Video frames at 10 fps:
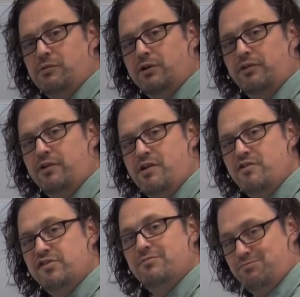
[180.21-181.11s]
wiggle their
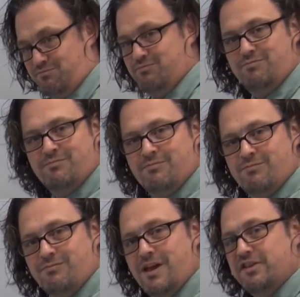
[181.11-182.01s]
ears,
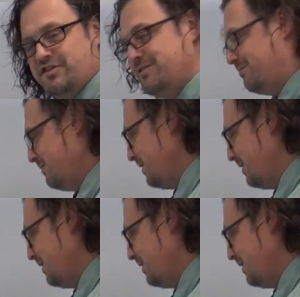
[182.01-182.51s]
that's it.